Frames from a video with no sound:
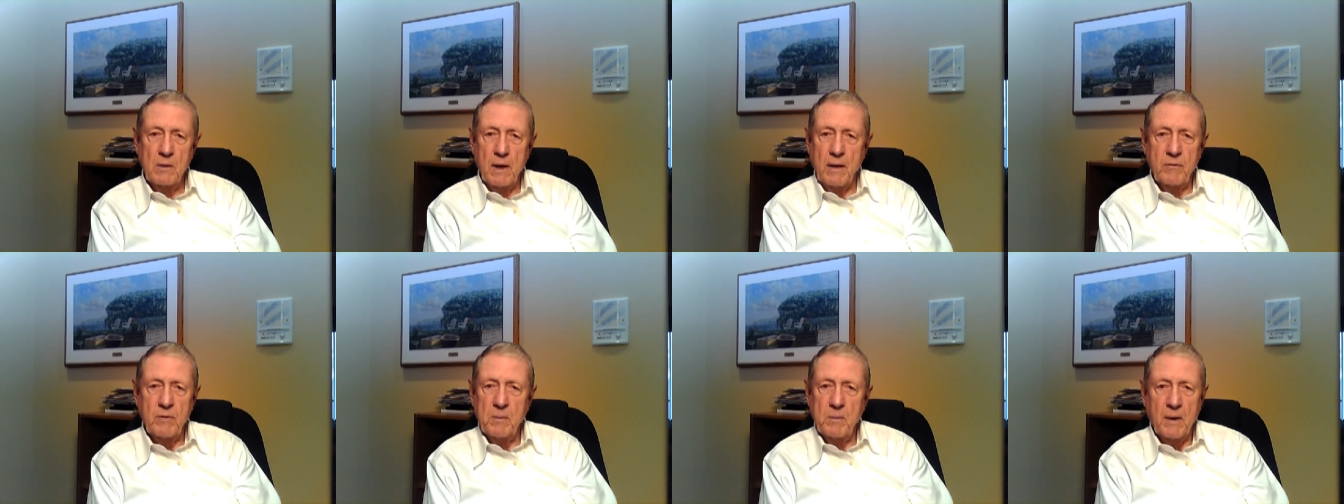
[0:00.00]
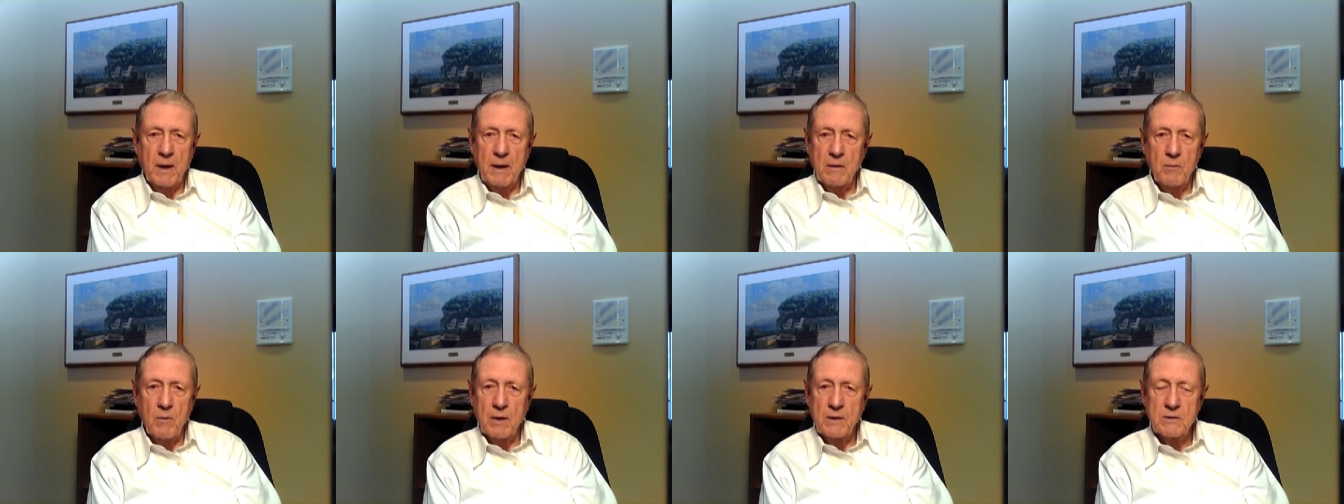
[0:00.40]

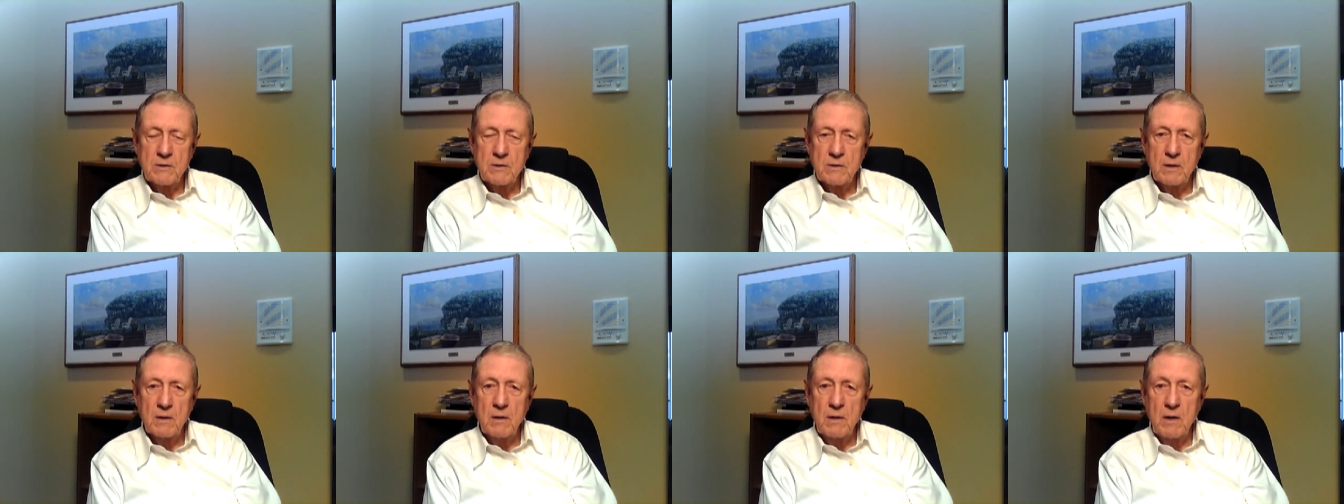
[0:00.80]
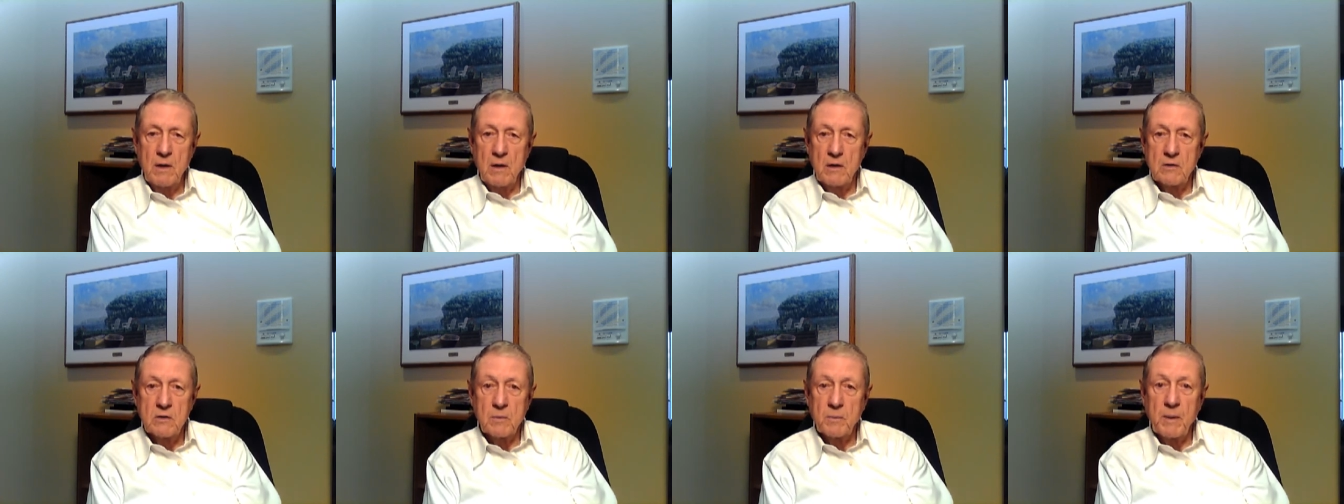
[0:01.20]
Everybody wants the
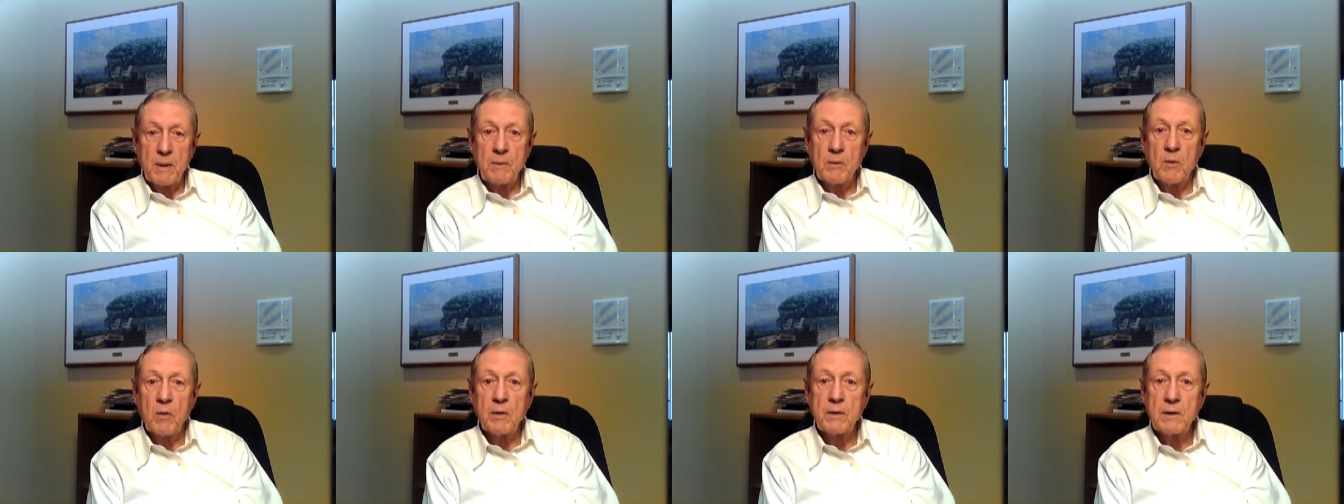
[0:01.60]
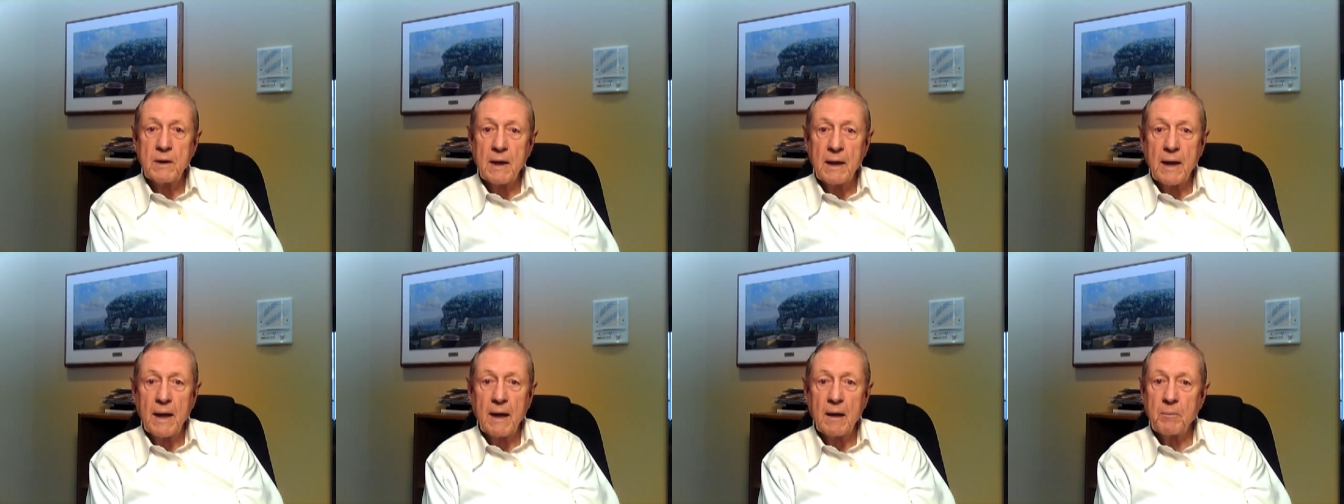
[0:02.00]
Supreme Court to
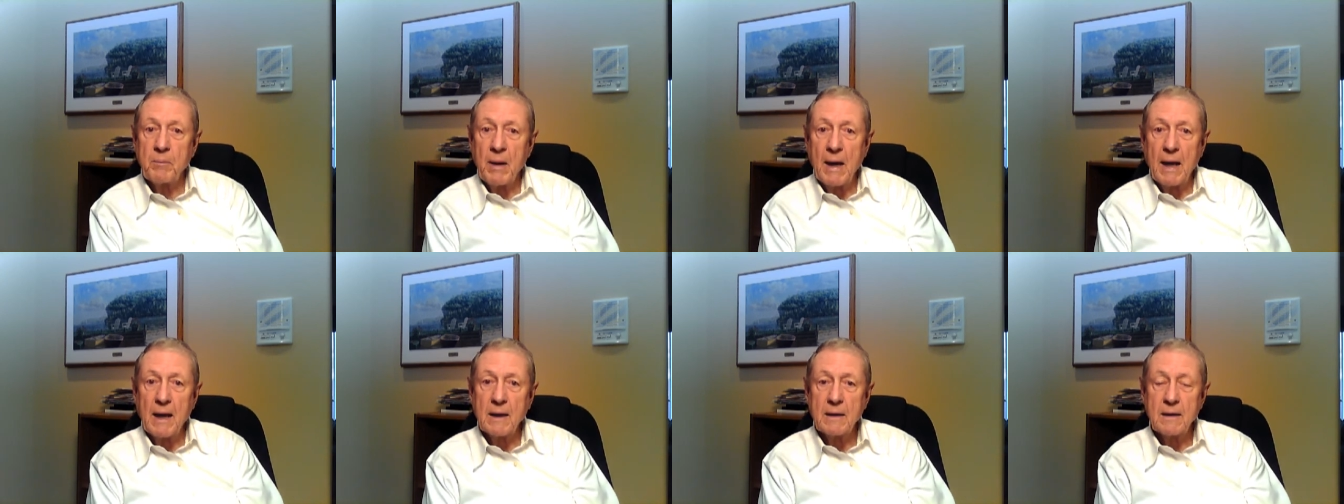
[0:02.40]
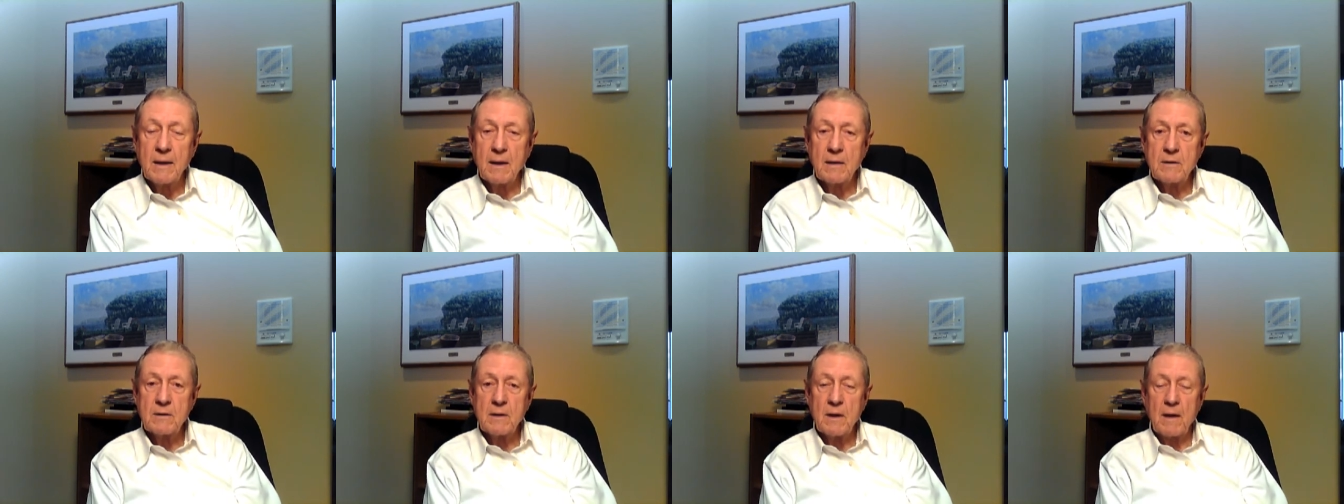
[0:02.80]
get out of
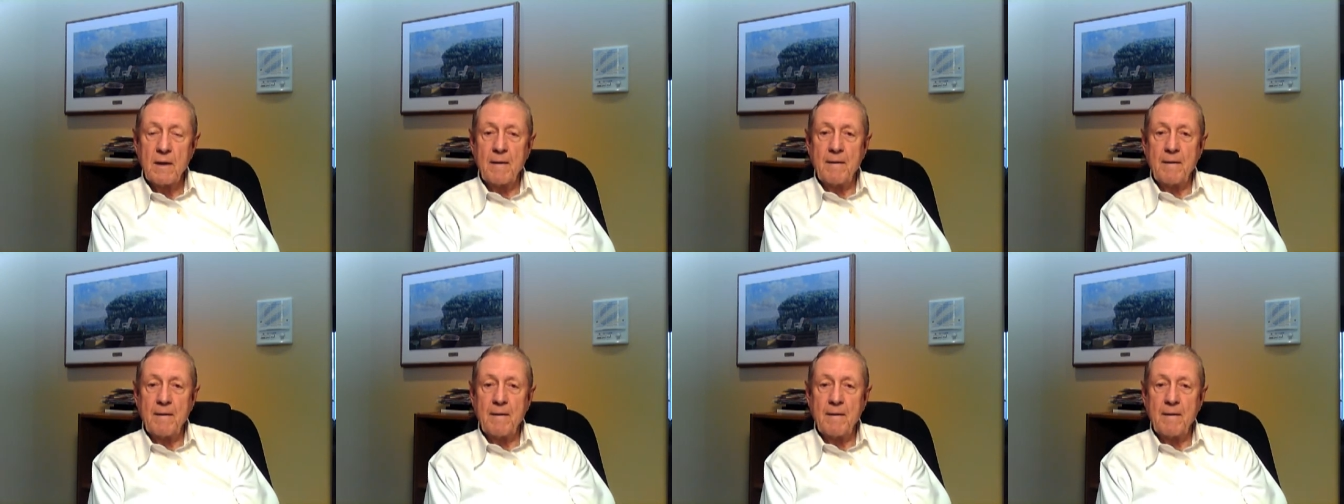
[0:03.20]
politics.